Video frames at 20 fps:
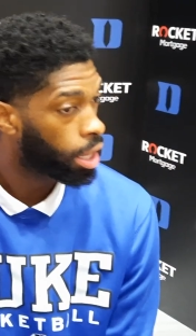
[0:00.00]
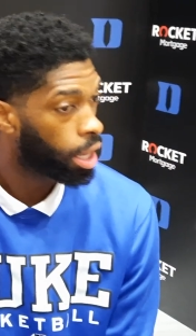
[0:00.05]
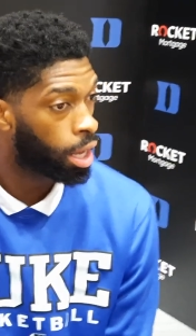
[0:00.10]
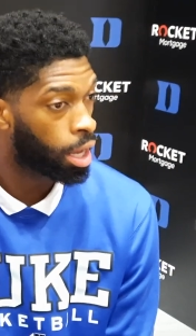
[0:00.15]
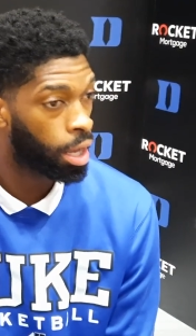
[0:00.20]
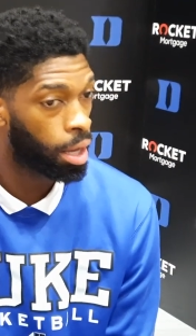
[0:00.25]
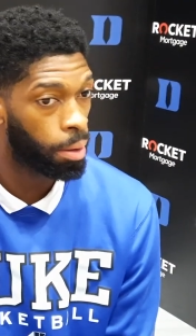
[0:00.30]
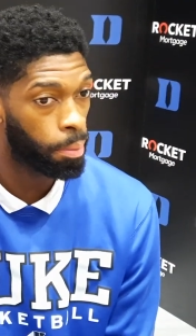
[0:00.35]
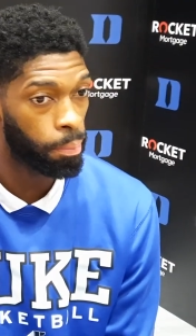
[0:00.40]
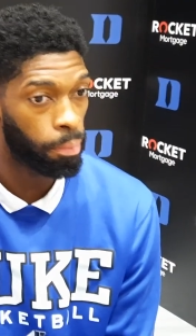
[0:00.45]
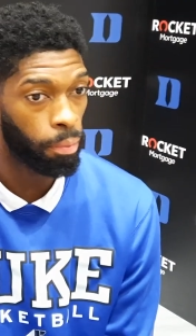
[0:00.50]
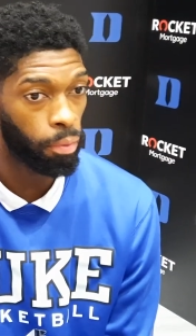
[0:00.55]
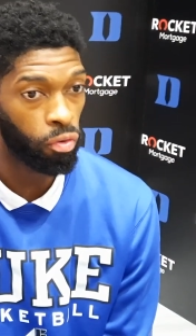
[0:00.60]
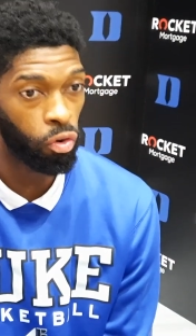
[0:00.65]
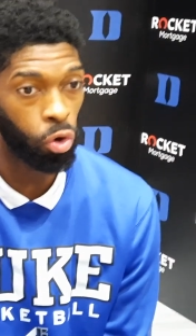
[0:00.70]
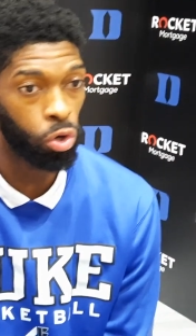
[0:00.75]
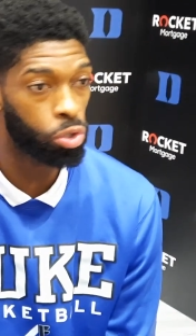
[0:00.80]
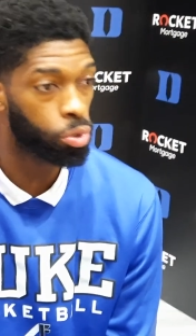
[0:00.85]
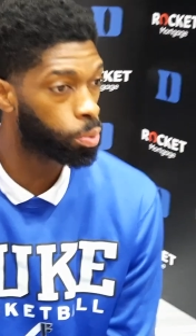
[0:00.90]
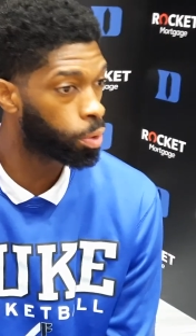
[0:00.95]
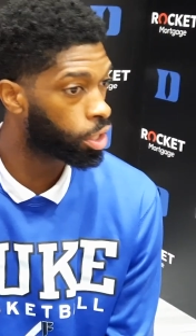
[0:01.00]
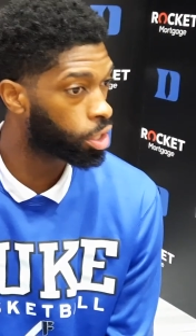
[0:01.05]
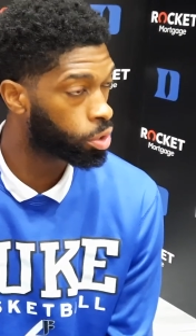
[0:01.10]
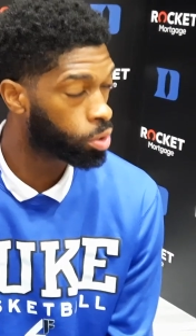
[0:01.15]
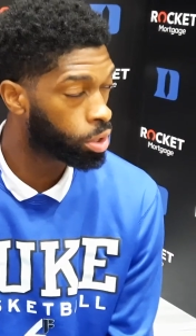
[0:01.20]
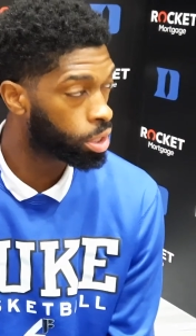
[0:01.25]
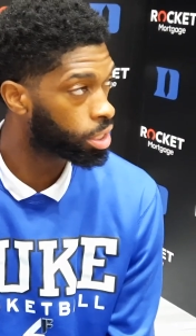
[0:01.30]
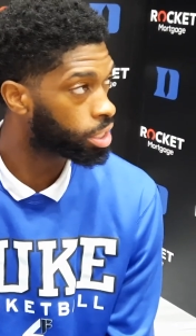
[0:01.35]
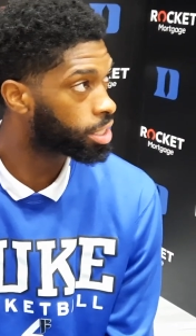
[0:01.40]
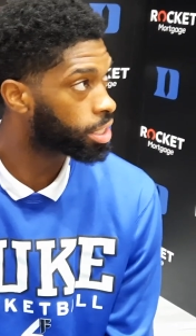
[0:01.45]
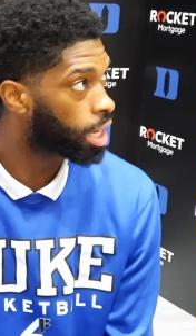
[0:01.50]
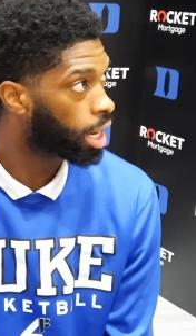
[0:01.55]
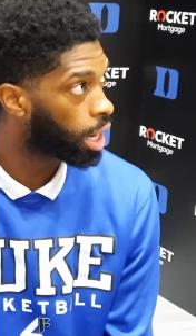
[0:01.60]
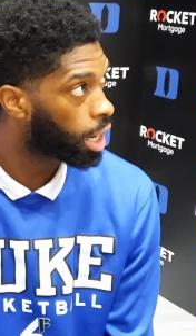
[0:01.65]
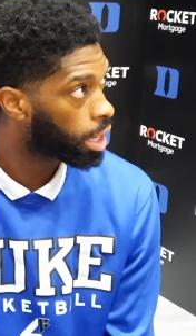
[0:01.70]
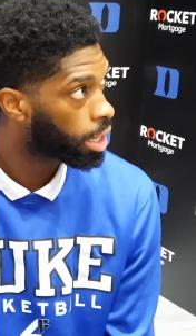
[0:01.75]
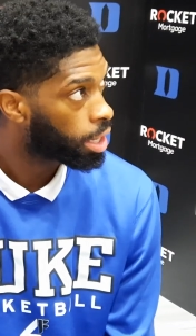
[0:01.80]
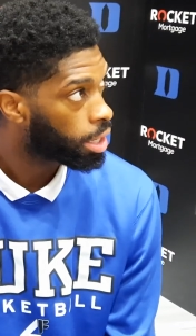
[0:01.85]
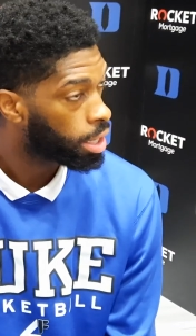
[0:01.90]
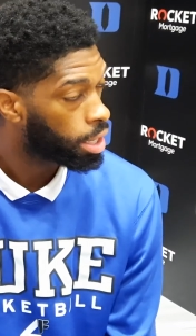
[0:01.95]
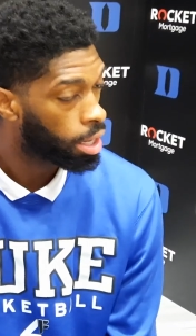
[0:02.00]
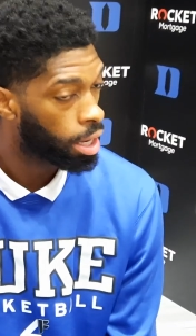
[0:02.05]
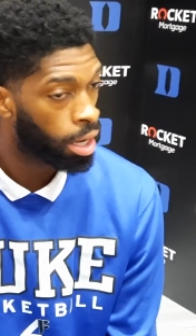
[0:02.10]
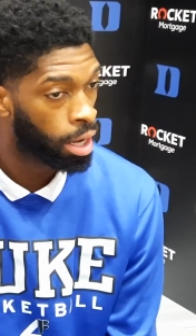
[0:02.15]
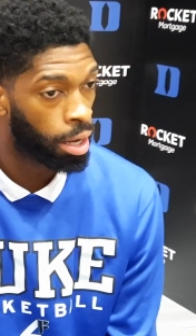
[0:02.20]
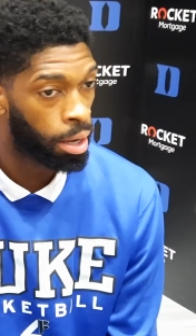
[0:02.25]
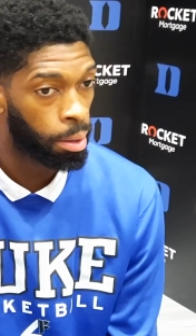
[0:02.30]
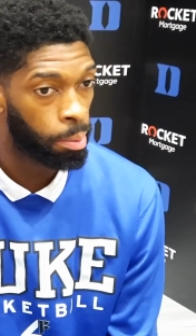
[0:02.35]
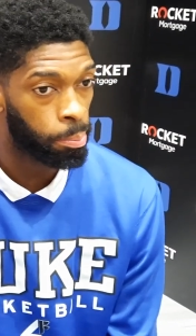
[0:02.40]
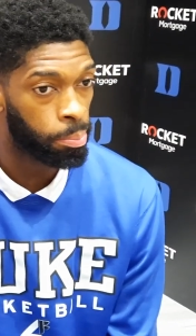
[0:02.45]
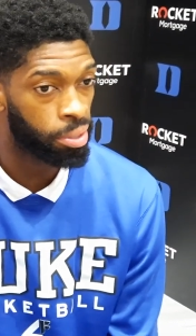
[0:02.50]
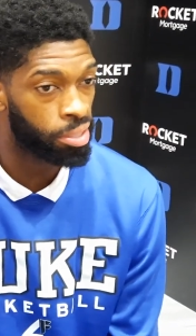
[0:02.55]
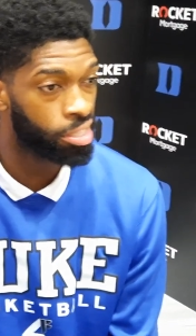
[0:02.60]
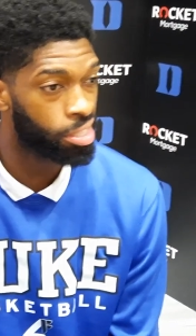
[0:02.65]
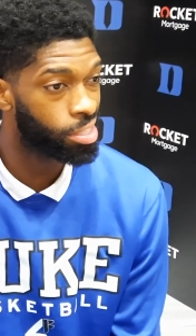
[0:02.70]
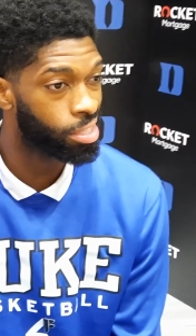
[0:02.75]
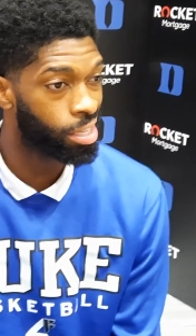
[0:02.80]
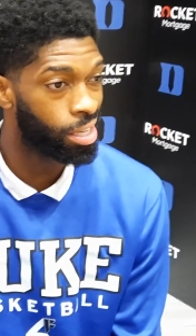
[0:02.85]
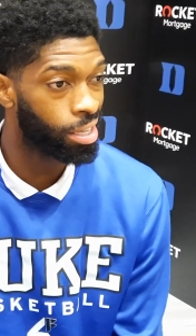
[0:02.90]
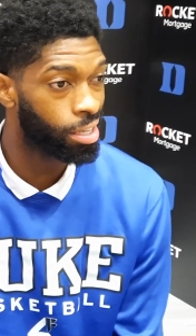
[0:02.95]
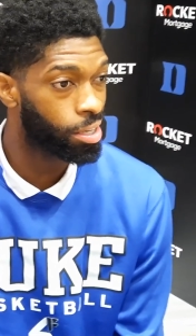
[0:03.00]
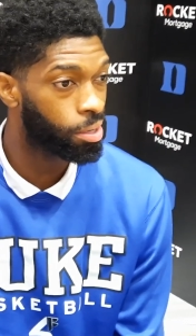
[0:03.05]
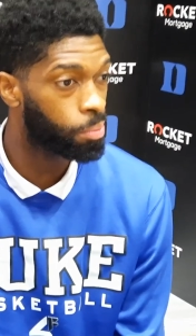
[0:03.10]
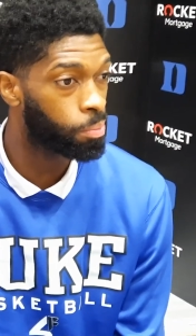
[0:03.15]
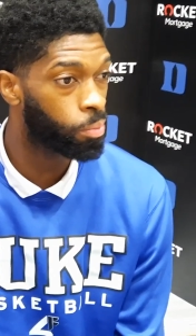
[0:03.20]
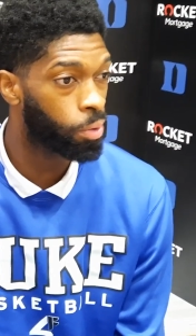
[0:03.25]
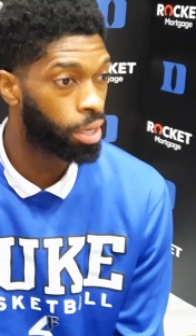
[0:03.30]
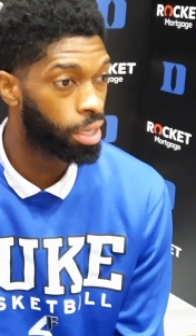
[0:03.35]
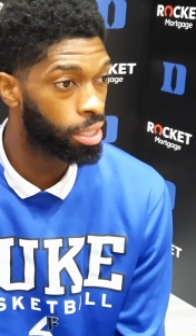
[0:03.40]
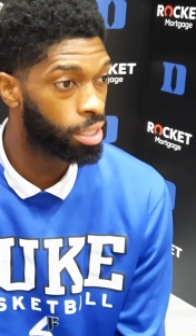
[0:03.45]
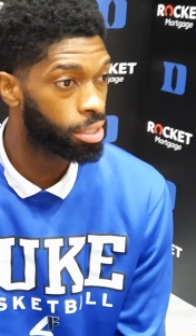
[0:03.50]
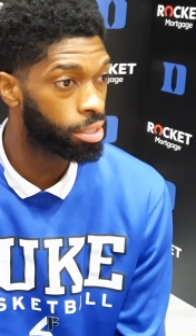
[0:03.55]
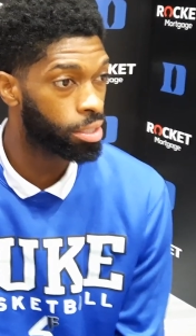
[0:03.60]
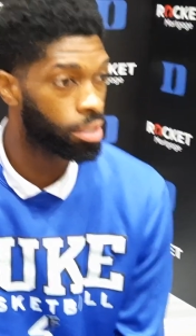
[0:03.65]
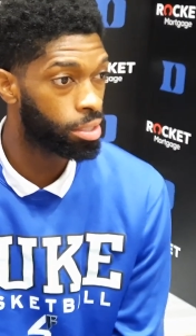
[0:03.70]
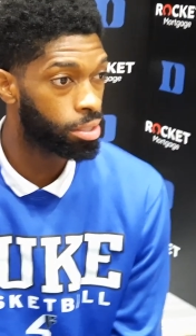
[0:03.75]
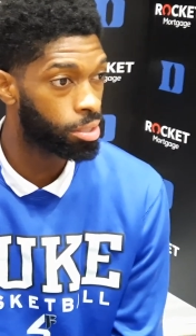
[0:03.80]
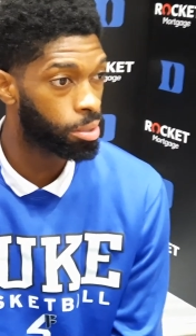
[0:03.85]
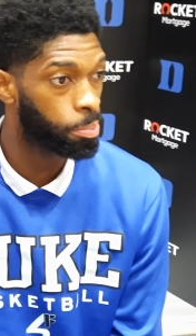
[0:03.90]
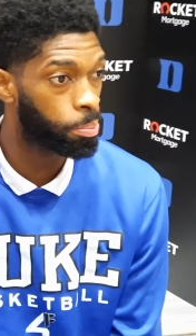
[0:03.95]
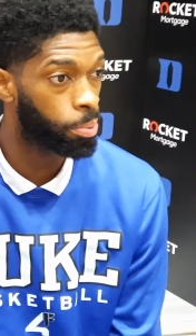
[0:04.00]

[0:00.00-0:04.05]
Um, of course, working on his shot, um, but just getting him ready to, to